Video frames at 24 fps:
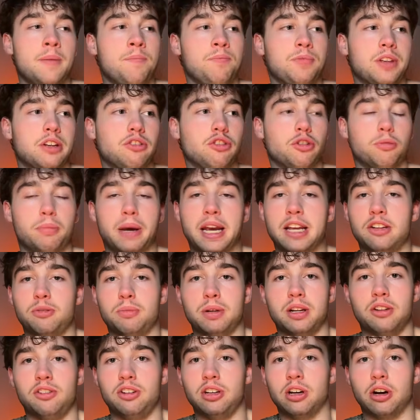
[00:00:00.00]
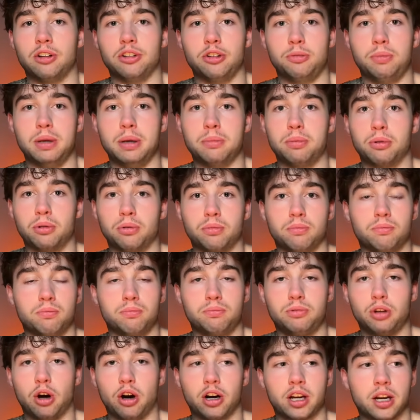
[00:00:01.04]
just pains me to see all these people
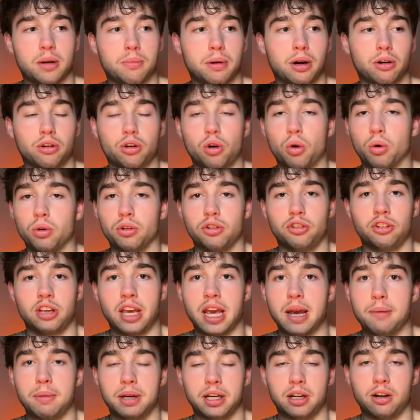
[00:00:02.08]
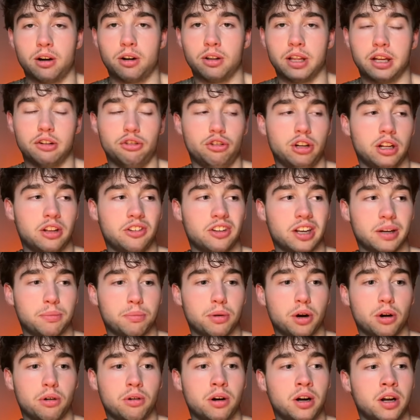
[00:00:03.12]
talking about course scamming and all that shit. It's like,
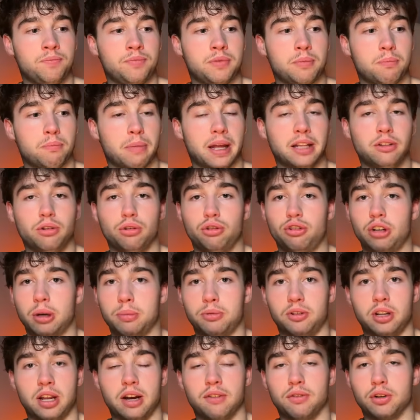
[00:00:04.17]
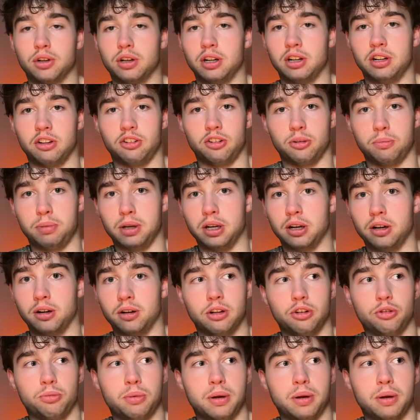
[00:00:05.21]
bro, mentorship's never going to disappear.